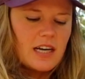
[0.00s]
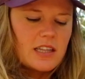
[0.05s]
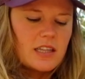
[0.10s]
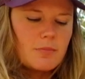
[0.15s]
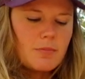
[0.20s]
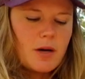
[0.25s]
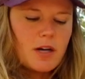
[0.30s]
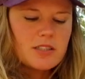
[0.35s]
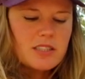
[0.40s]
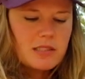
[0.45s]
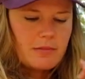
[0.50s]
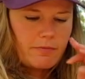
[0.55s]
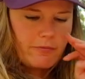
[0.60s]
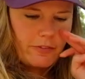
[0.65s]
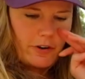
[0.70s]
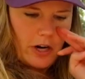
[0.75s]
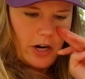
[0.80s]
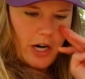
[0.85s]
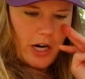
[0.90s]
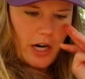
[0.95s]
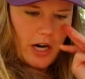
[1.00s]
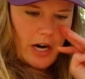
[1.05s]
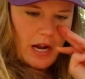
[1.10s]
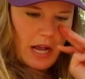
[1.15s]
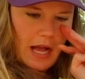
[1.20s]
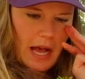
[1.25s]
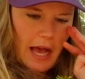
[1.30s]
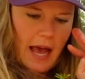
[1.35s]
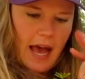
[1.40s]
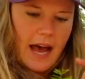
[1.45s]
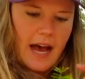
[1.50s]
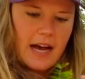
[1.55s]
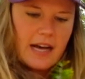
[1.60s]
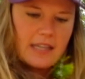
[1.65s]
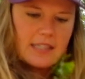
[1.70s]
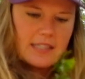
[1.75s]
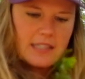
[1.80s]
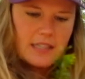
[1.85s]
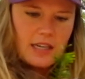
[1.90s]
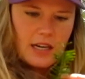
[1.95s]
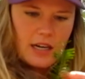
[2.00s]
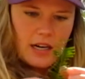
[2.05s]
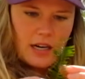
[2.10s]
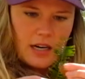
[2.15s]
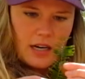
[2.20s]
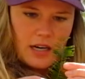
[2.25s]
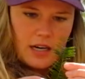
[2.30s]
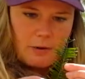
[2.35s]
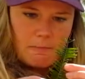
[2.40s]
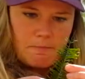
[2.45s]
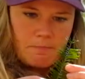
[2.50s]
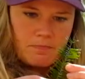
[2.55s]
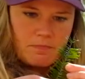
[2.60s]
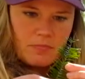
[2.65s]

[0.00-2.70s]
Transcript: The balsam fir has uh,